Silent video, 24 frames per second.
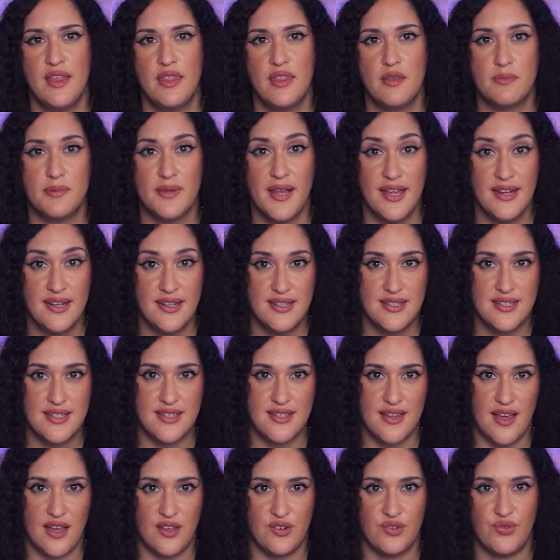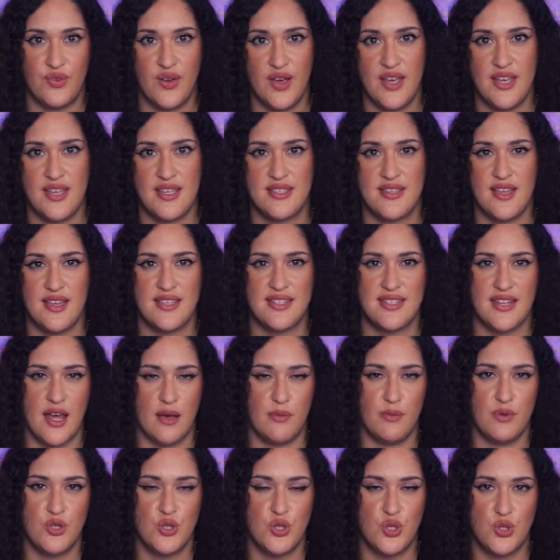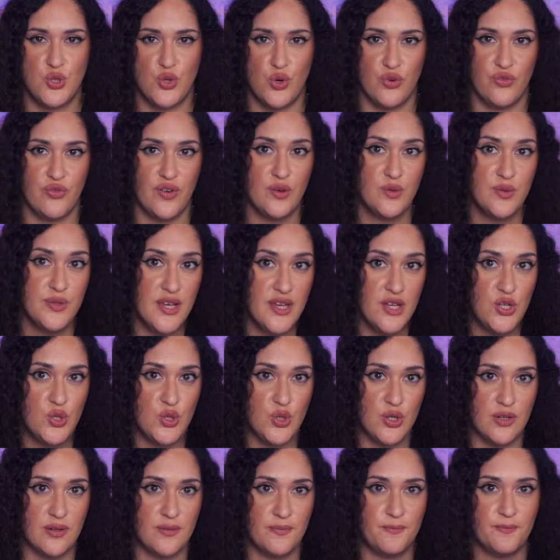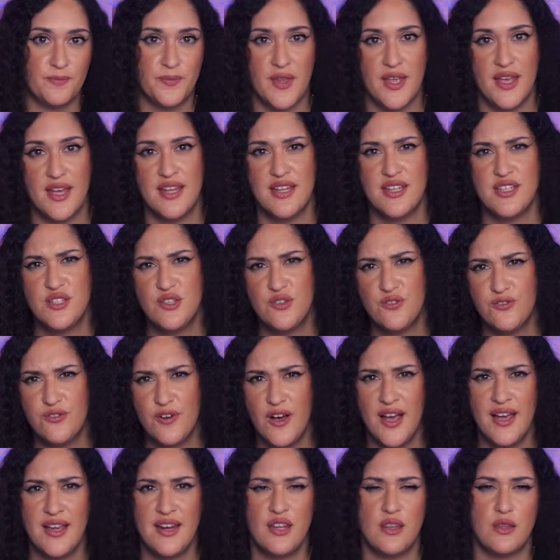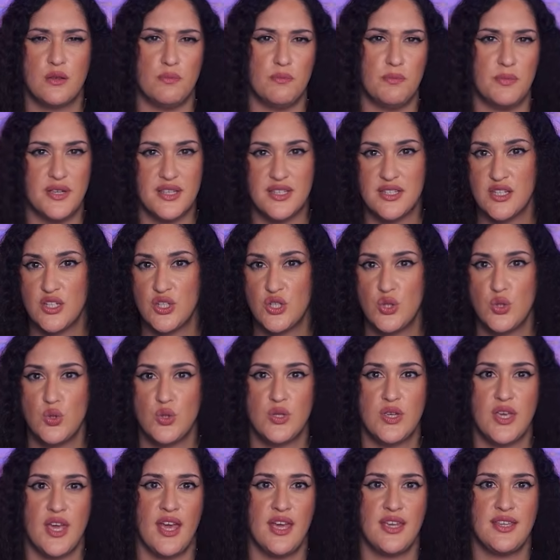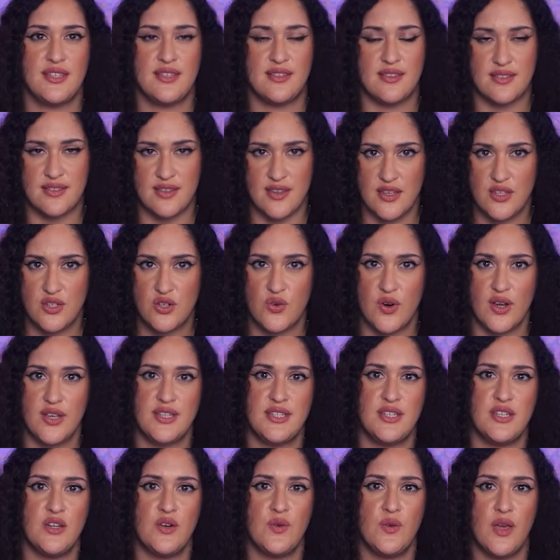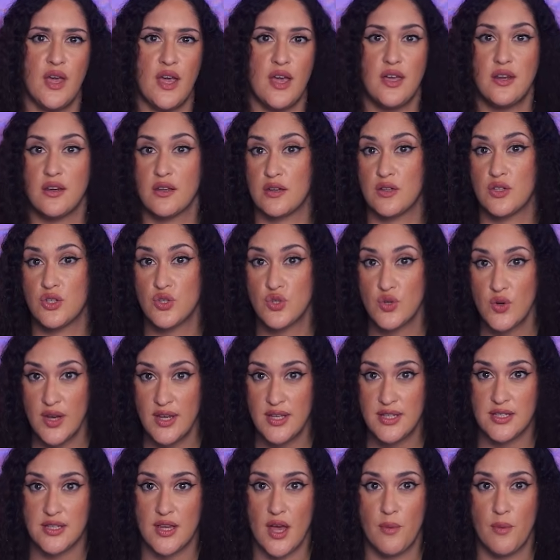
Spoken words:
The plan and design phase establishes your foundation. Define the business use case, success criteria, and constraints